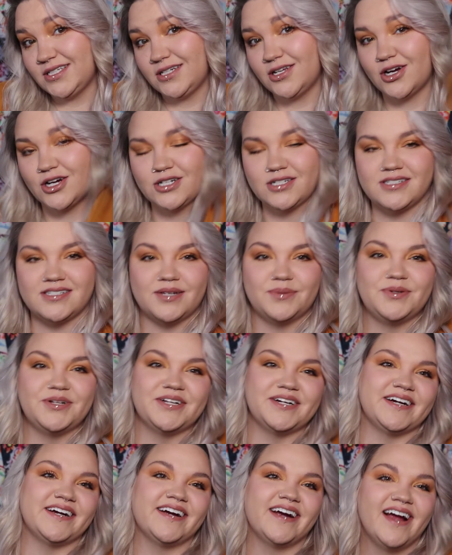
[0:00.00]
darn
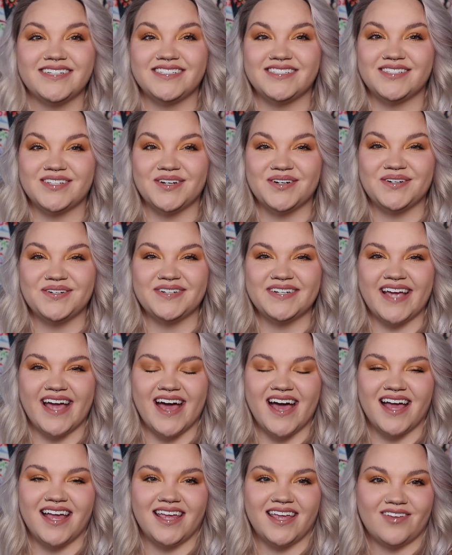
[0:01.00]
similar. So
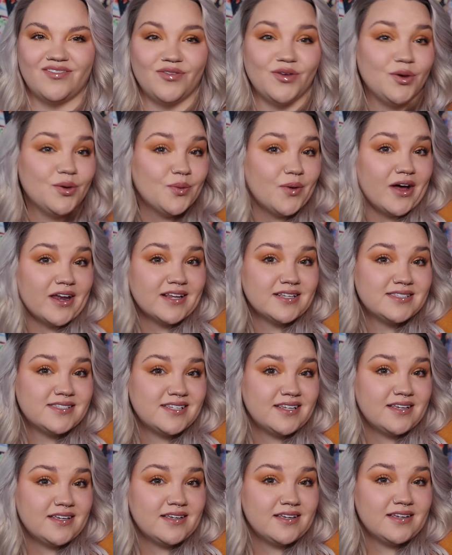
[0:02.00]
yeah, if you want to
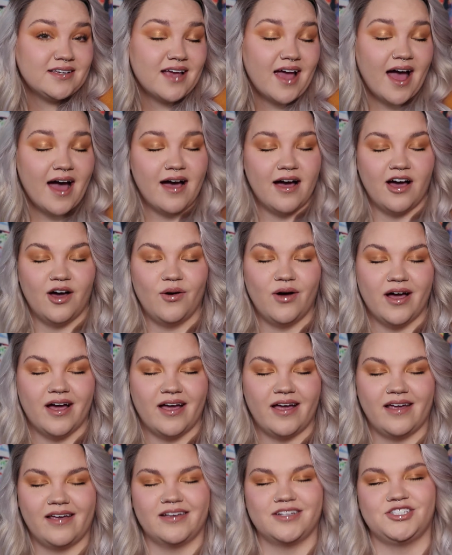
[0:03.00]
see how
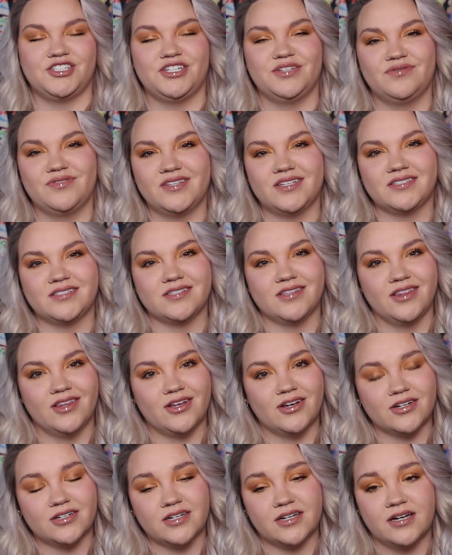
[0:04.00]
I achieved this
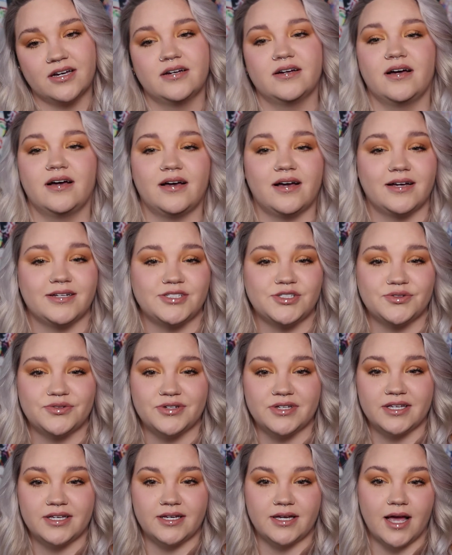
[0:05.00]
look, it's a
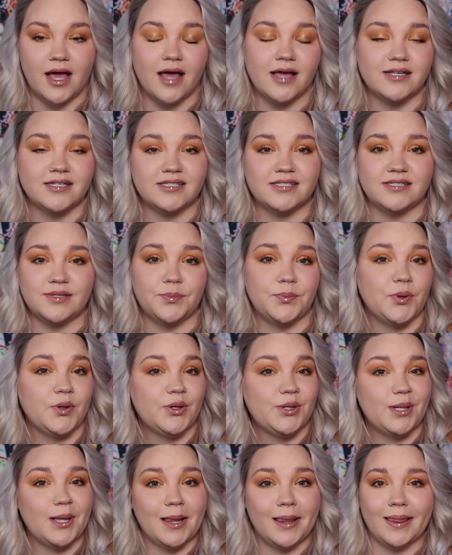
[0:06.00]
really
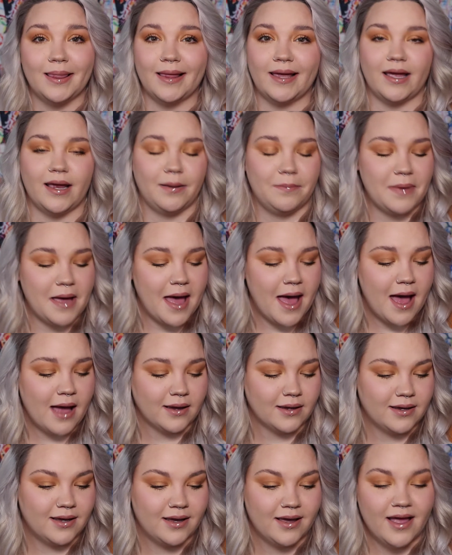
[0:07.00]
simple, laid
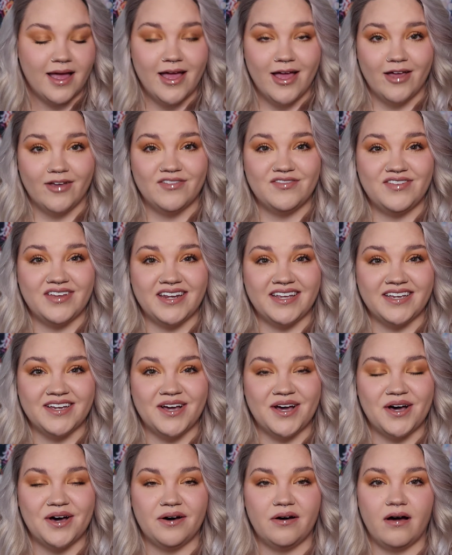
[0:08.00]
back video.
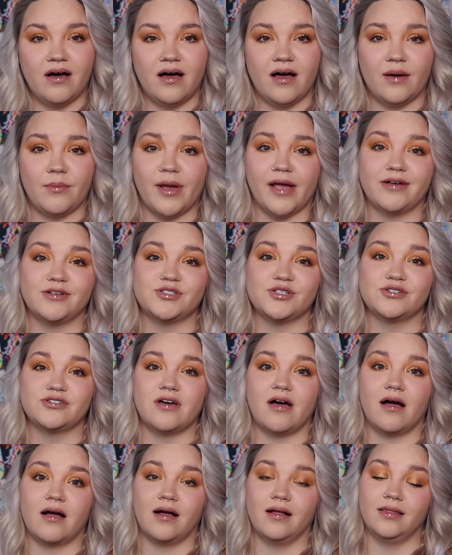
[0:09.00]
I also
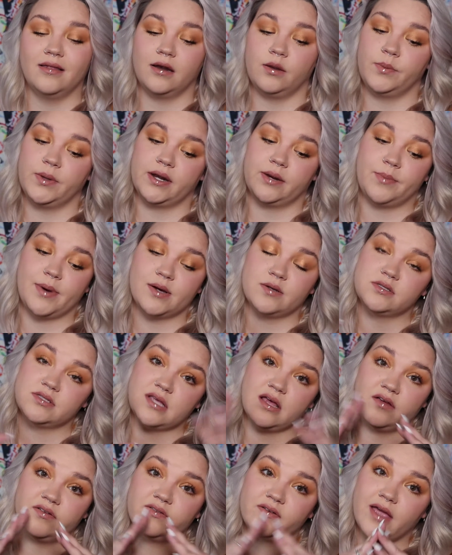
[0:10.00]
talk a little bit about
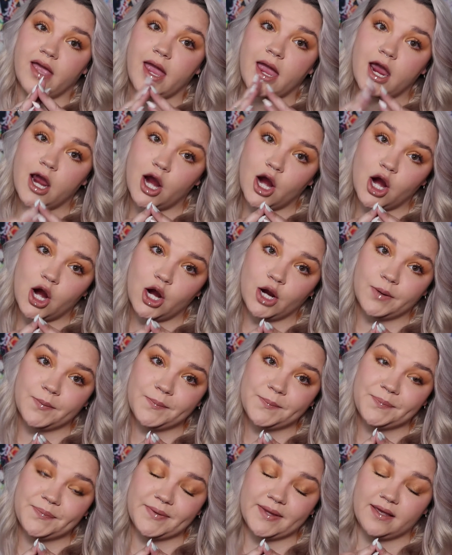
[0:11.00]
self-care
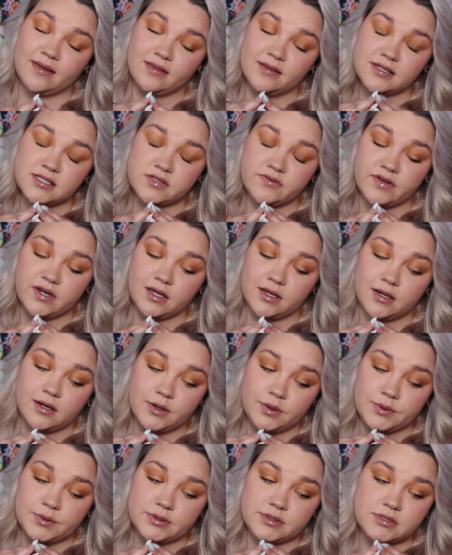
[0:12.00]
in this
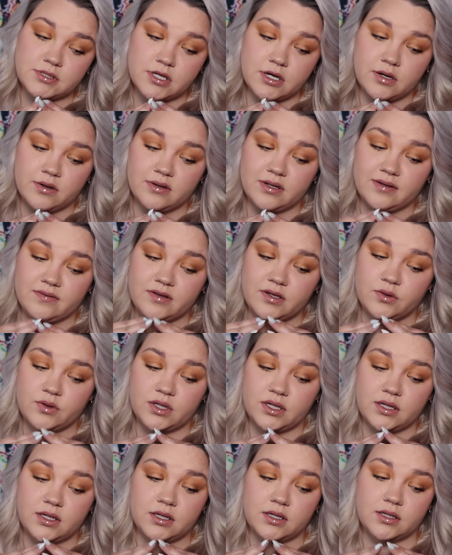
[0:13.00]
video, so if you
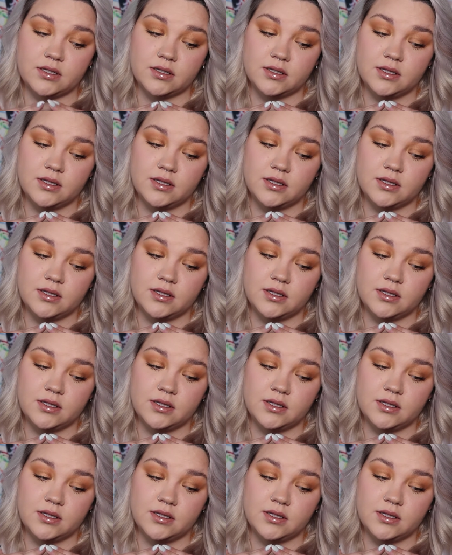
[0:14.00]
need